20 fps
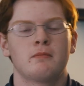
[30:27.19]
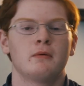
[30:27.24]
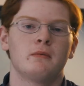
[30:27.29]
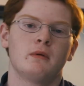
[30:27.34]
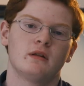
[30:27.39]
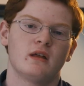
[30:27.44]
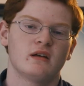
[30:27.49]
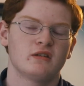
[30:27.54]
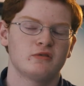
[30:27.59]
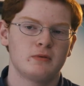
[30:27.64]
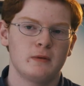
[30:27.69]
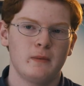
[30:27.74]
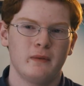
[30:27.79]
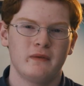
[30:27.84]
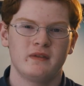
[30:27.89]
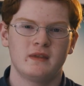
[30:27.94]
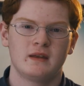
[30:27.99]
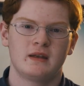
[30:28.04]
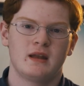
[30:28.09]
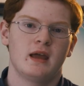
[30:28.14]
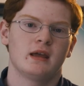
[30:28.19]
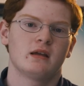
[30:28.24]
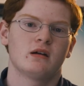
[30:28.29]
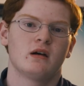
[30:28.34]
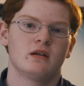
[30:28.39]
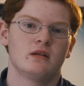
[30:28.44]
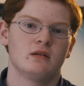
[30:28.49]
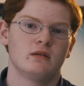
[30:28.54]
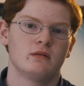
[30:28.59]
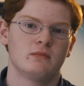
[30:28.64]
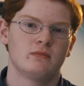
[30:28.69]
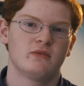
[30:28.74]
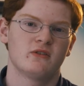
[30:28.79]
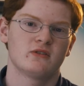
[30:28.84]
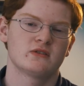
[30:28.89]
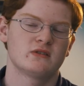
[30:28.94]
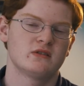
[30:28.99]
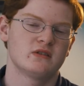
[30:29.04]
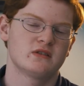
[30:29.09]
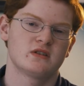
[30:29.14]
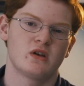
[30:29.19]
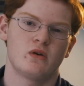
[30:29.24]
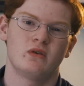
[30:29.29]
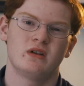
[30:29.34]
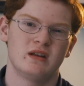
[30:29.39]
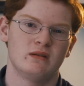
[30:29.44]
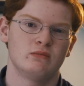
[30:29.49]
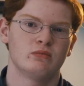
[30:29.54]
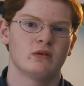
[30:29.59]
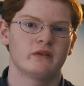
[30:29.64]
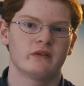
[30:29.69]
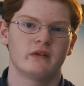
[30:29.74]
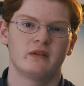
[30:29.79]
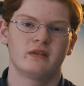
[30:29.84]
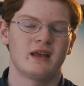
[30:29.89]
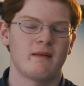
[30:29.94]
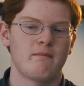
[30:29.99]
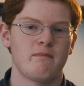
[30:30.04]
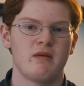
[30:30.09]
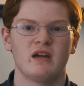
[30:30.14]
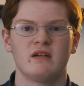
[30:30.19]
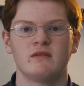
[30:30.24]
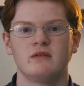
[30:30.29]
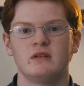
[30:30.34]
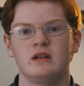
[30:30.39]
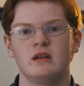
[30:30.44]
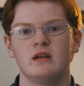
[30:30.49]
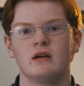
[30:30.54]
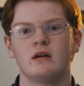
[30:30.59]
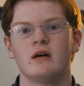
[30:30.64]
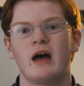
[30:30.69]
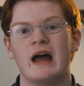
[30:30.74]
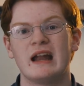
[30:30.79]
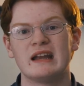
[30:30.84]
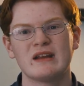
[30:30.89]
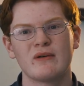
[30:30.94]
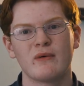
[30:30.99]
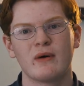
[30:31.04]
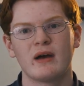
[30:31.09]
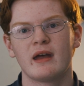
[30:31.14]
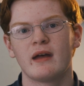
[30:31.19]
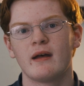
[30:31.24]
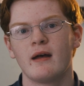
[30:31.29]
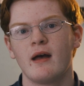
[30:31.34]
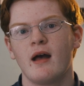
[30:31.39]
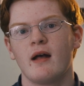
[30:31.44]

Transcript: But a lot of people said the Nikon versus the Sony wasn't that big of a deal anyway.